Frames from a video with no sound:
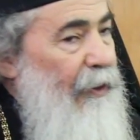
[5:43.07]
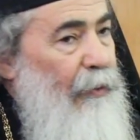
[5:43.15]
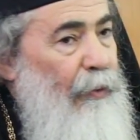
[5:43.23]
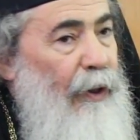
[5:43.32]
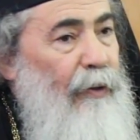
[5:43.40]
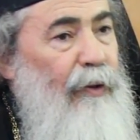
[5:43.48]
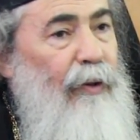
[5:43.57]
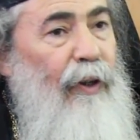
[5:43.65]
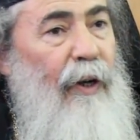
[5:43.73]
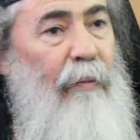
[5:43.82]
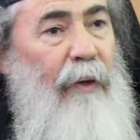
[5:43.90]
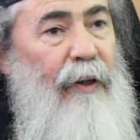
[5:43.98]
When we
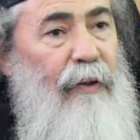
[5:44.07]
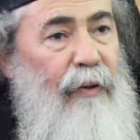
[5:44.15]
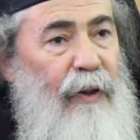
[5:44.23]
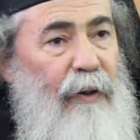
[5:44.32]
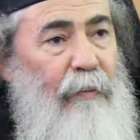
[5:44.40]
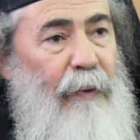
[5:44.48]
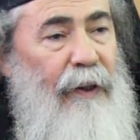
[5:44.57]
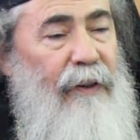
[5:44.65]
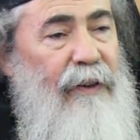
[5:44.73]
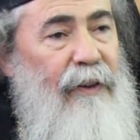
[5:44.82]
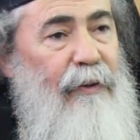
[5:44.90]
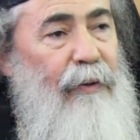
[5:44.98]
talk about holy
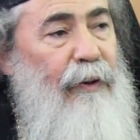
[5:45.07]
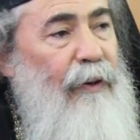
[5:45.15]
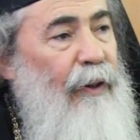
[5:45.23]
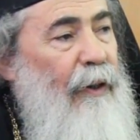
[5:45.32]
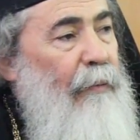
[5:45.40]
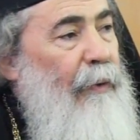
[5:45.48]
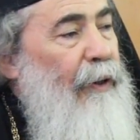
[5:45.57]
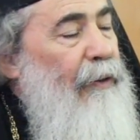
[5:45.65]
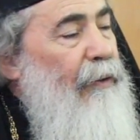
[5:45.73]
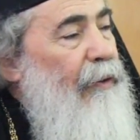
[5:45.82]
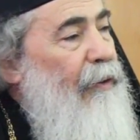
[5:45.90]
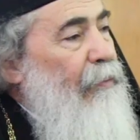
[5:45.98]
places, we talk about
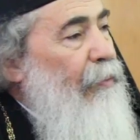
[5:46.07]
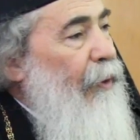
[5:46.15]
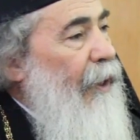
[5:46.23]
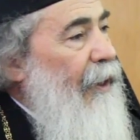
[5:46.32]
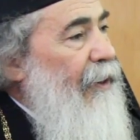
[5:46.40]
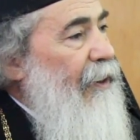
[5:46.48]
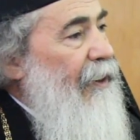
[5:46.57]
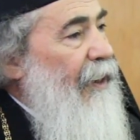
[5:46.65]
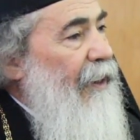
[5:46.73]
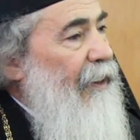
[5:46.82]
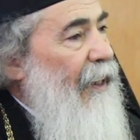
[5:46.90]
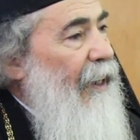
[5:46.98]
places
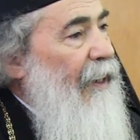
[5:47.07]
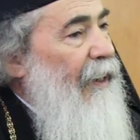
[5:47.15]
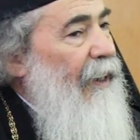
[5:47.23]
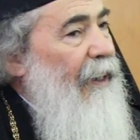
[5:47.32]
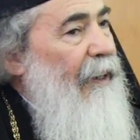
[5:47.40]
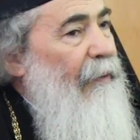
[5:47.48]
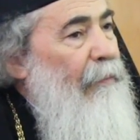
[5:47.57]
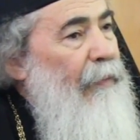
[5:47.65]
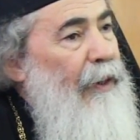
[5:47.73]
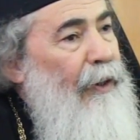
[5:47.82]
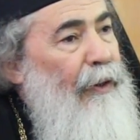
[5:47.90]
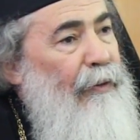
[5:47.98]
that are, uh,
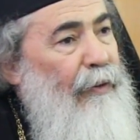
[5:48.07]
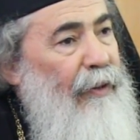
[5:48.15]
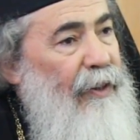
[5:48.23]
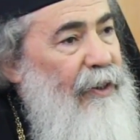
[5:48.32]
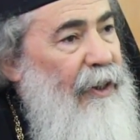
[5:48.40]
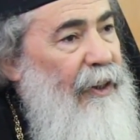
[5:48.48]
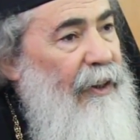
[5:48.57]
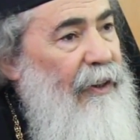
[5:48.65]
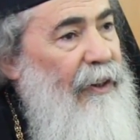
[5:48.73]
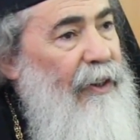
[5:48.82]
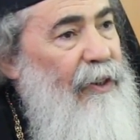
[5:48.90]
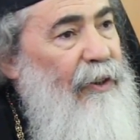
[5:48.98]
belong to the sacred
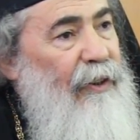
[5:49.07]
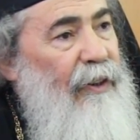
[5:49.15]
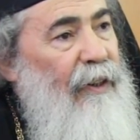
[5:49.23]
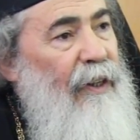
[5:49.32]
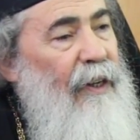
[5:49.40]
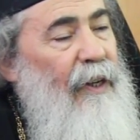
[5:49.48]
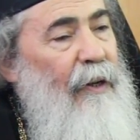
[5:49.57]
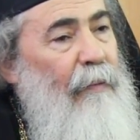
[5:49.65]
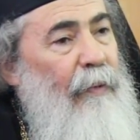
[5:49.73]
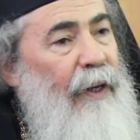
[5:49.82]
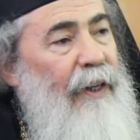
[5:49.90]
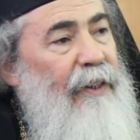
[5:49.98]
history,
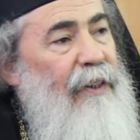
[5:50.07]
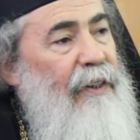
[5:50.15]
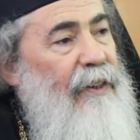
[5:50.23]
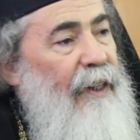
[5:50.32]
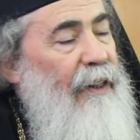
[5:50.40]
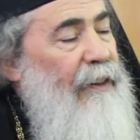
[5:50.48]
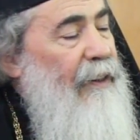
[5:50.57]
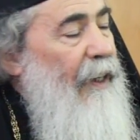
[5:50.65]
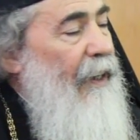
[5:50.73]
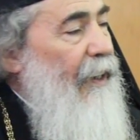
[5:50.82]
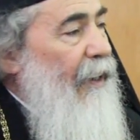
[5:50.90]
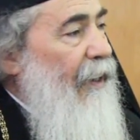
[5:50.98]
places that
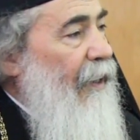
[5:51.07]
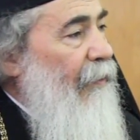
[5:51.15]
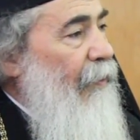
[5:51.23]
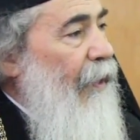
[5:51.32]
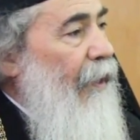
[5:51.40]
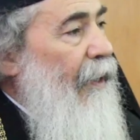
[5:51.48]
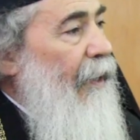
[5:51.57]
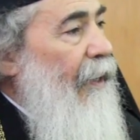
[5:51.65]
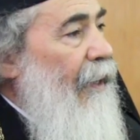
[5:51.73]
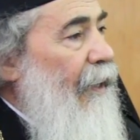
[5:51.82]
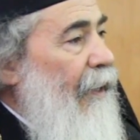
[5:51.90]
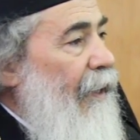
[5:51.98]

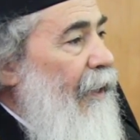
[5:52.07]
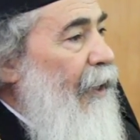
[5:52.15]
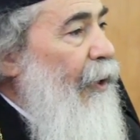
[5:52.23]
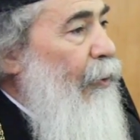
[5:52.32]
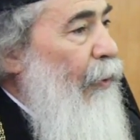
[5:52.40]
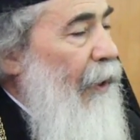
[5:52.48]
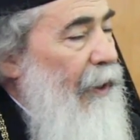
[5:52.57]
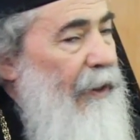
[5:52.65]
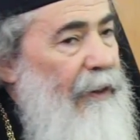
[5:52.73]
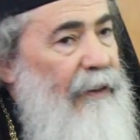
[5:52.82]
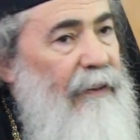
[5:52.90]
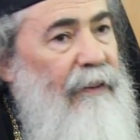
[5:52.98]
are uh, uh
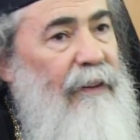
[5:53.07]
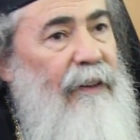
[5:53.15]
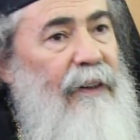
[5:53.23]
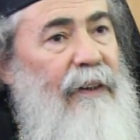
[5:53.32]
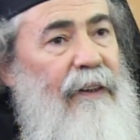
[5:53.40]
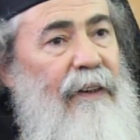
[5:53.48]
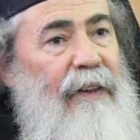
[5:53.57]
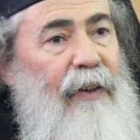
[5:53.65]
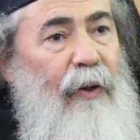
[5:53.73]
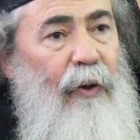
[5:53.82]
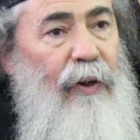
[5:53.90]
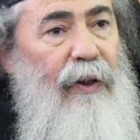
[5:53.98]
equally uh,
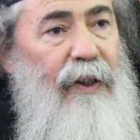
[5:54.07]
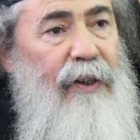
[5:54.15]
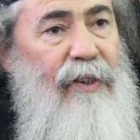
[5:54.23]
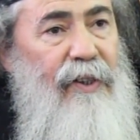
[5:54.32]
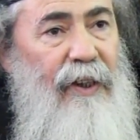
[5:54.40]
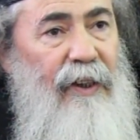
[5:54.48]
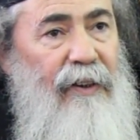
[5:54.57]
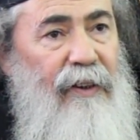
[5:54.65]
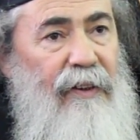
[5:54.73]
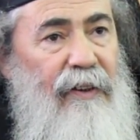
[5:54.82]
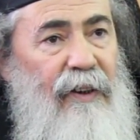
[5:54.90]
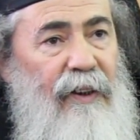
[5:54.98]
holy and
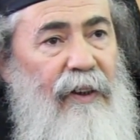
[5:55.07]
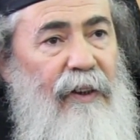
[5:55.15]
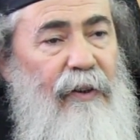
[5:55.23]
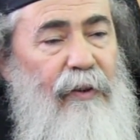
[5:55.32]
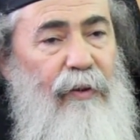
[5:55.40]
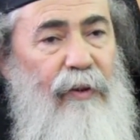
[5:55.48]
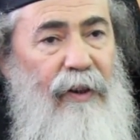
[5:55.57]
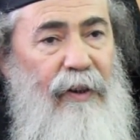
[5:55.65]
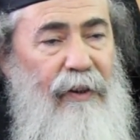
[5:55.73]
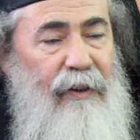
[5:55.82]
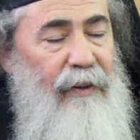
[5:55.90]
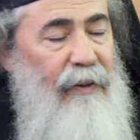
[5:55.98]
sacred to
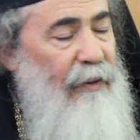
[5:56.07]
the